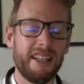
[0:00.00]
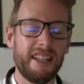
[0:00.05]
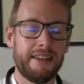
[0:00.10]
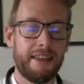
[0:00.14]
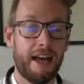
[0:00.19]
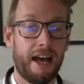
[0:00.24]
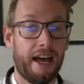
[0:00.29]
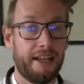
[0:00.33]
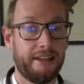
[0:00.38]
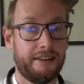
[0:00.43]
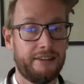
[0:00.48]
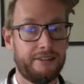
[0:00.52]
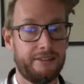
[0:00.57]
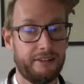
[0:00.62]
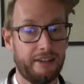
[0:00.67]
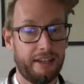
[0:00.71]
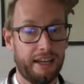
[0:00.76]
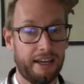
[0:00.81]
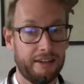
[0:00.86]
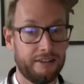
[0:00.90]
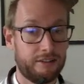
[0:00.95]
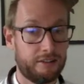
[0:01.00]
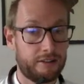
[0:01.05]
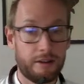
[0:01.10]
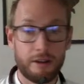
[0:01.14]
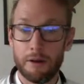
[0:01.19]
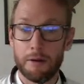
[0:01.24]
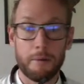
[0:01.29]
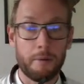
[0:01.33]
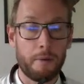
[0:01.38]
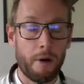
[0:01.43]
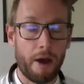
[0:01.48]
that is
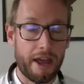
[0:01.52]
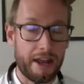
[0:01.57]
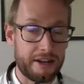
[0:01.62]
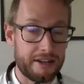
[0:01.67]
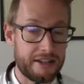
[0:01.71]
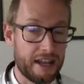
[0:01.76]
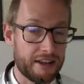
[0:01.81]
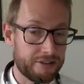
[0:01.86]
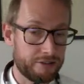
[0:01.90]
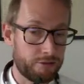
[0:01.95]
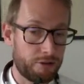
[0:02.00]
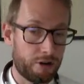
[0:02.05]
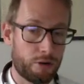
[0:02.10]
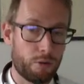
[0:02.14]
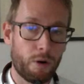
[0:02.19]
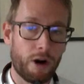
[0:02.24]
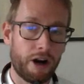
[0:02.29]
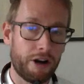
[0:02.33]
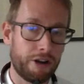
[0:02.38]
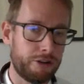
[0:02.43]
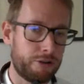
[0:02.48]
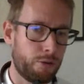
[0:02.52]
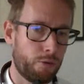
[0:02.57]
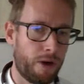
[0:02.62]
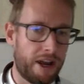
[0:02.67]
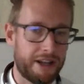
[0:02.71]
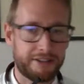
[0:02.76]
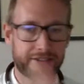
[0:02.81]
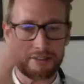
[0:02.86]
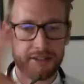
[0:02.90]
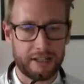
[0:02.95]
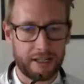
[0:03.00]
and doesn't require you to write
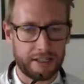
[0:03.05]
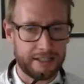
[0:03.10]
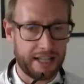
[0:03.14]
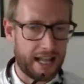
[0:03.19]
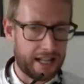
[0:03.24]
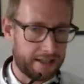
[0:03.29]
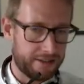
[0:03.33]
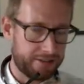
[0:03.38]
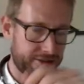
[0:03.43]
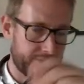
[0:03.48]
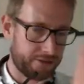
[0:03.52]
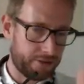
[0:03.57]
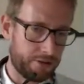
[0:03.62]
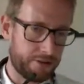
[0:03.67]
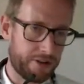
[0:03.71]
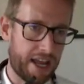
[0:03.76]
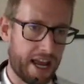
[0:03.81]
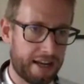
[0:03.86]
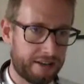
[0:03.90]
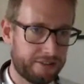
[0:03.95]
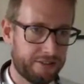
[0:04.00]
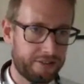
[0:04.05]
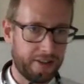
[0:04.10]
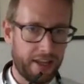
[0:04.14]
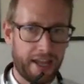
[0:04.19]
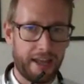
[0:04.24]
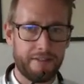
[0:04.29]
set analysis or DAX.